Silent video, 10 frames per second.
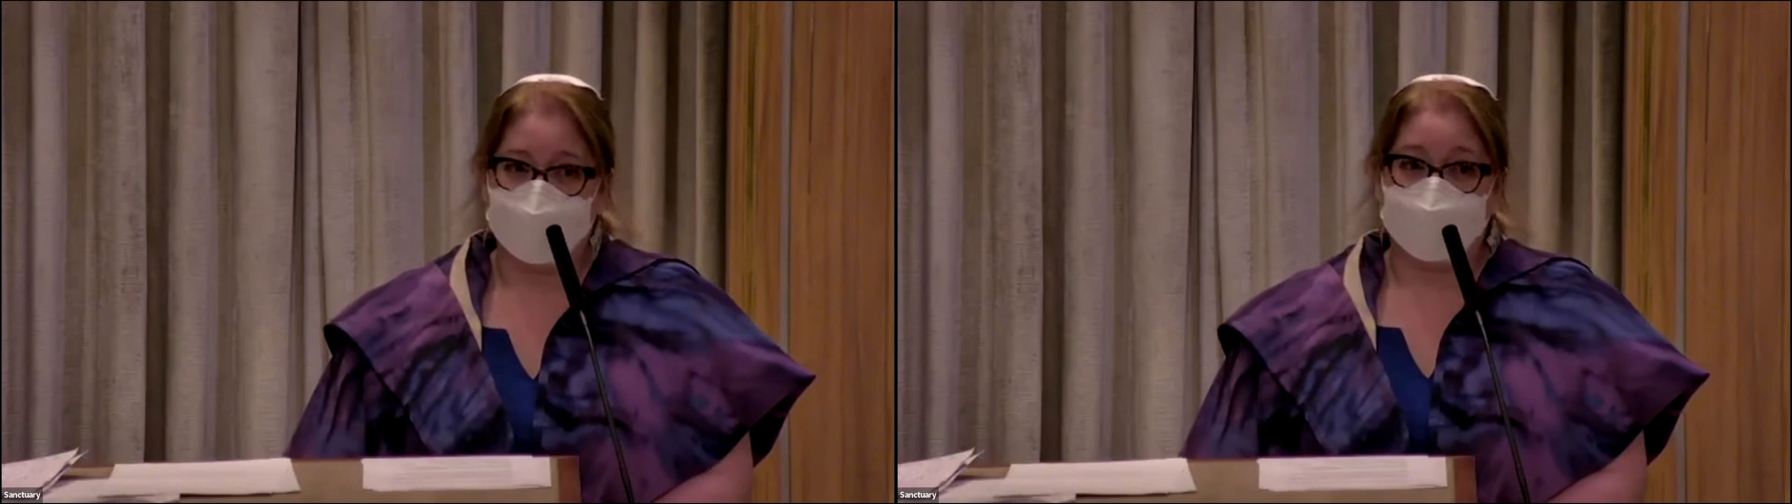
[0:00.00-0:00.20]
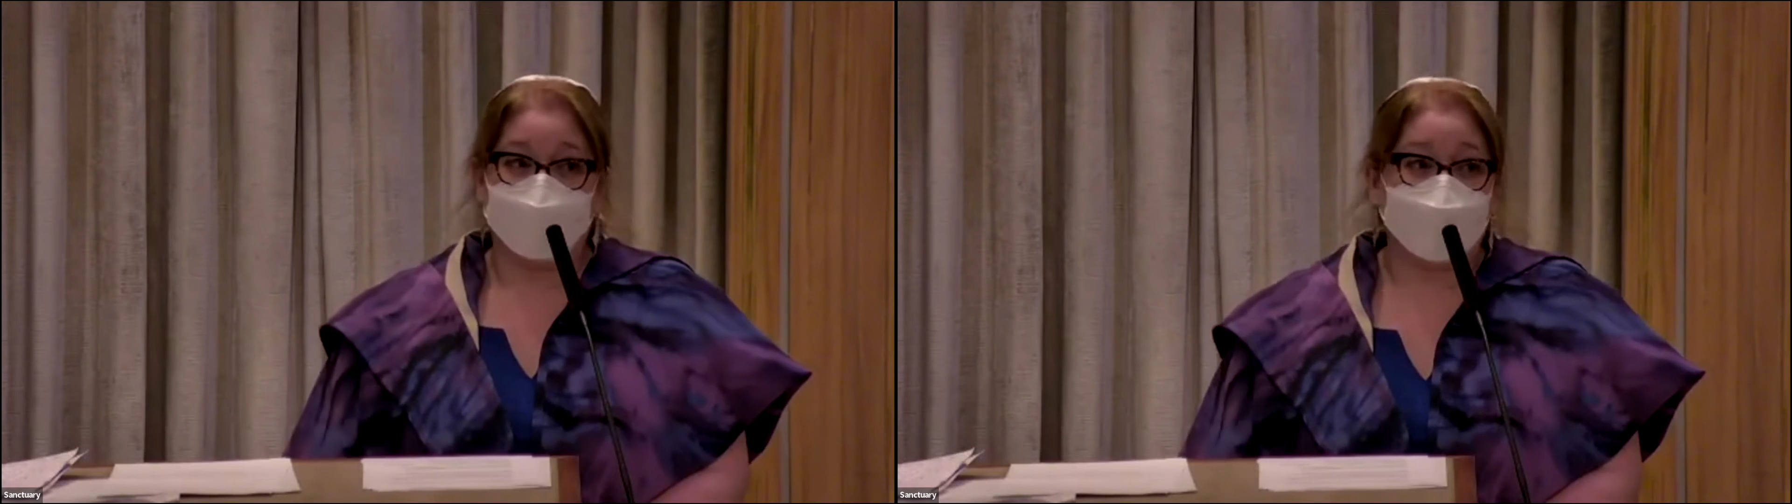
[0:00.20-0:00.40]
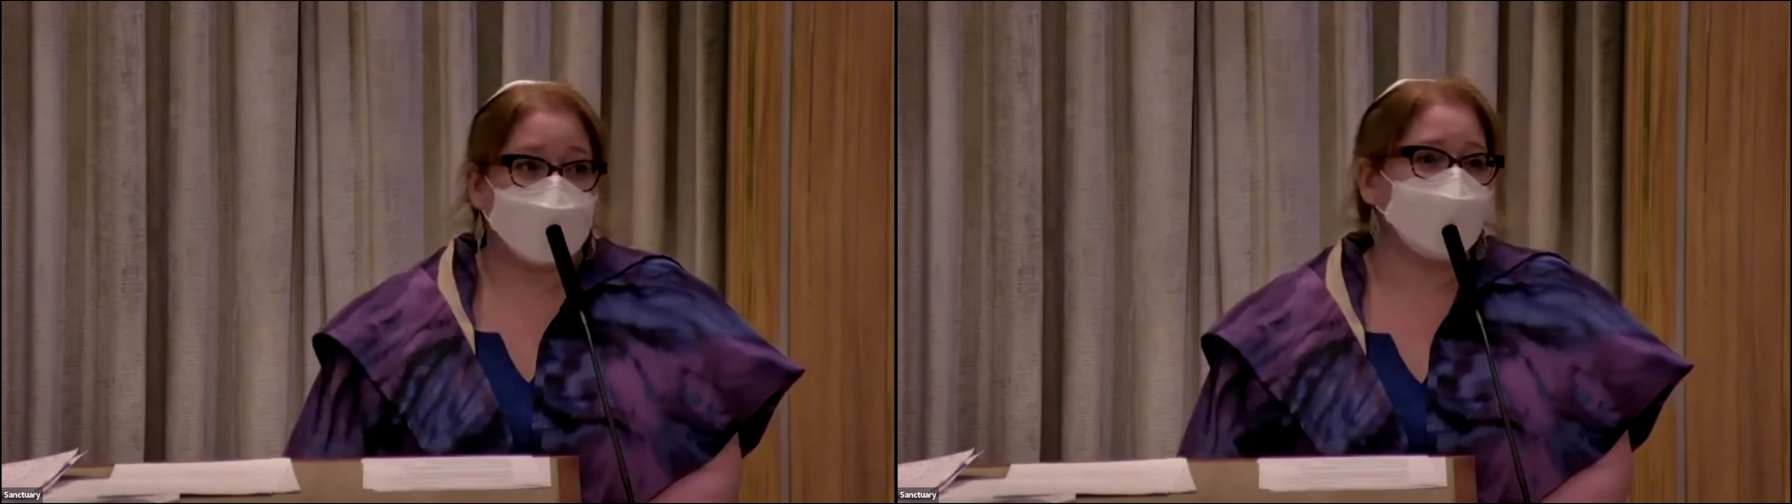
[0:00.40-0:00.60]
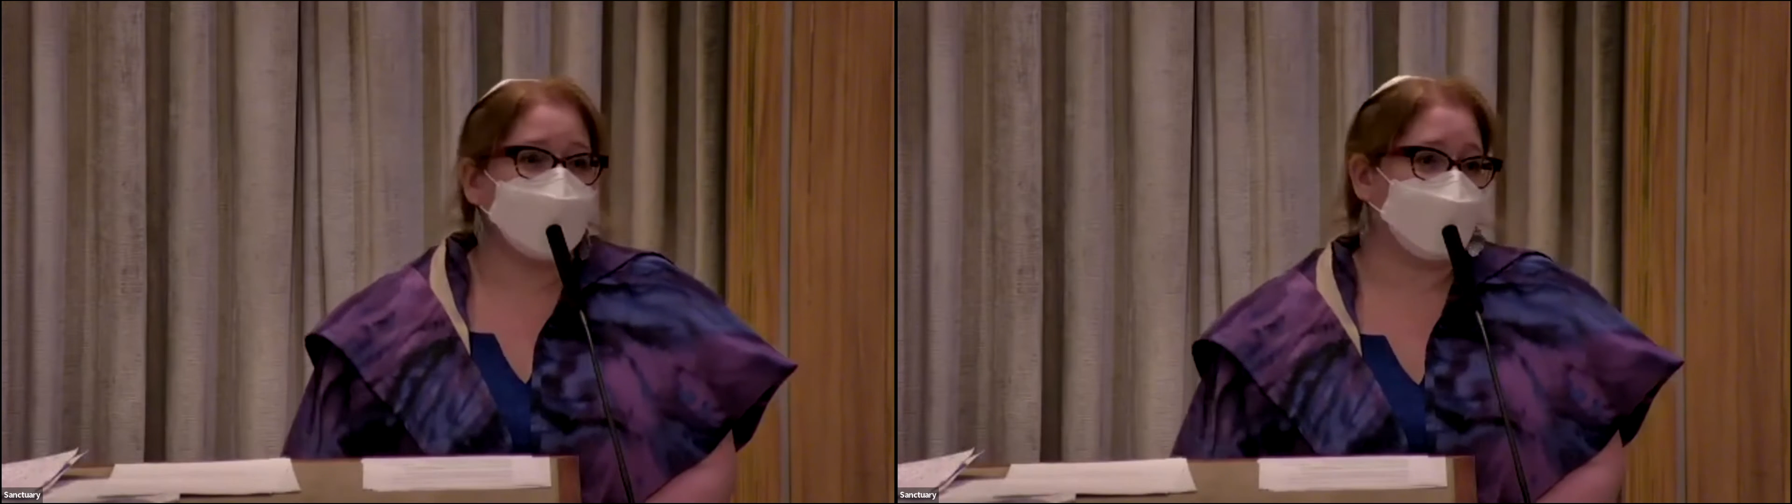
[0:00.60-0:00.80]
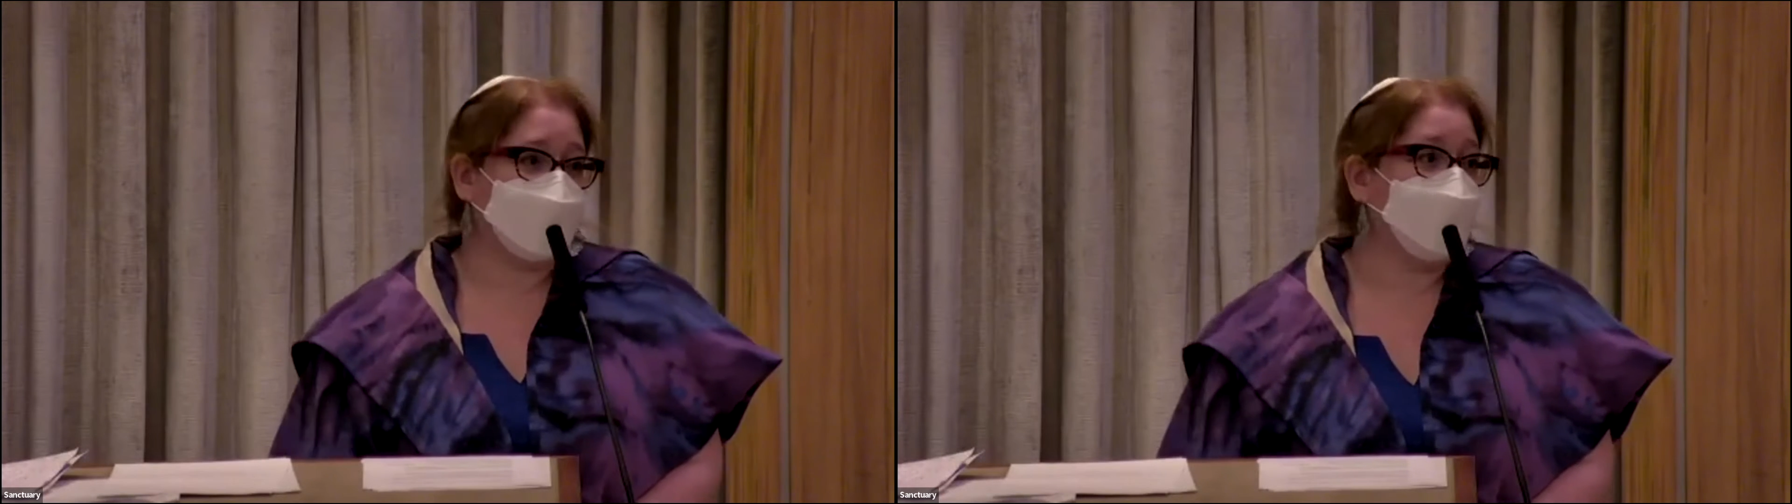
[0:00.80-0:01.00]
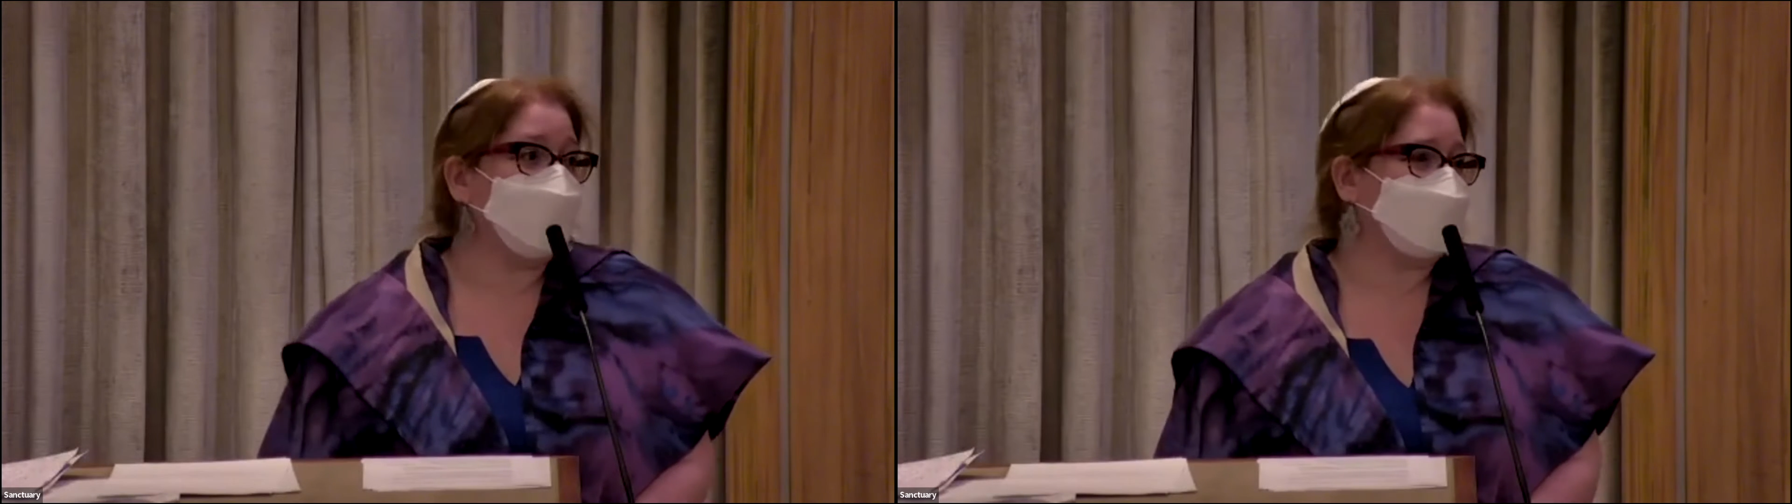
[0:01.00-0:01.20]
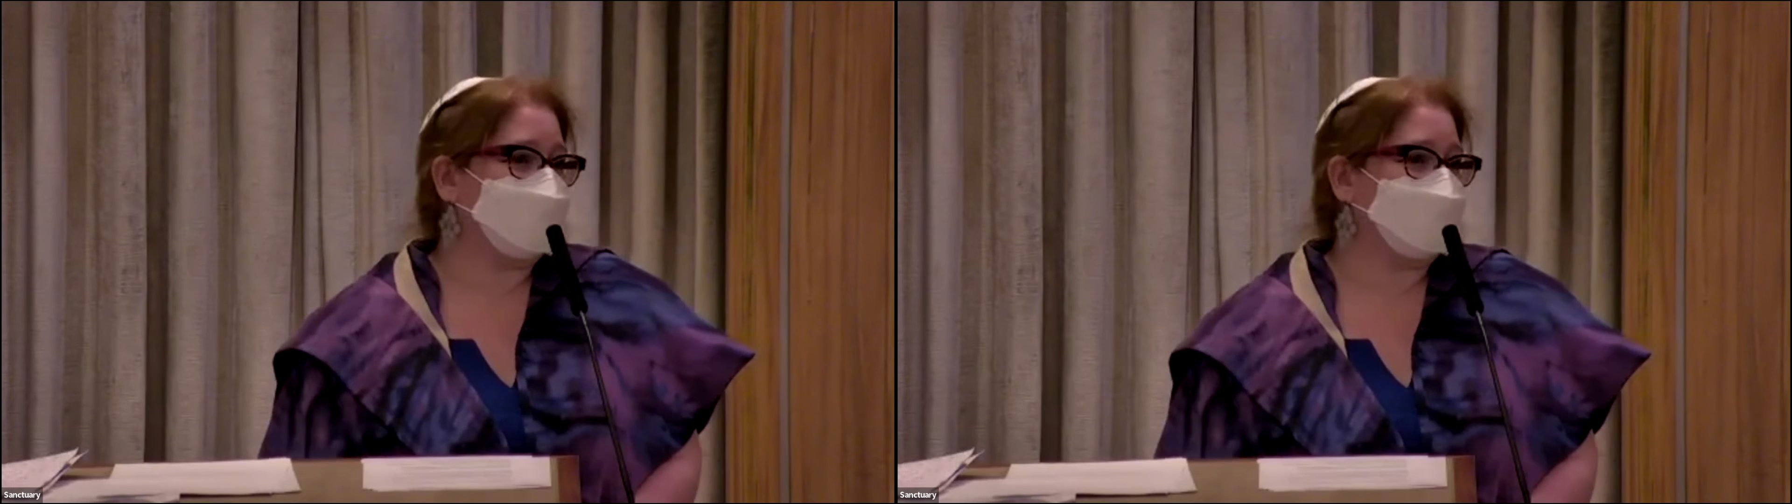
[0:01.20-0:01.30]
the healing and wholeness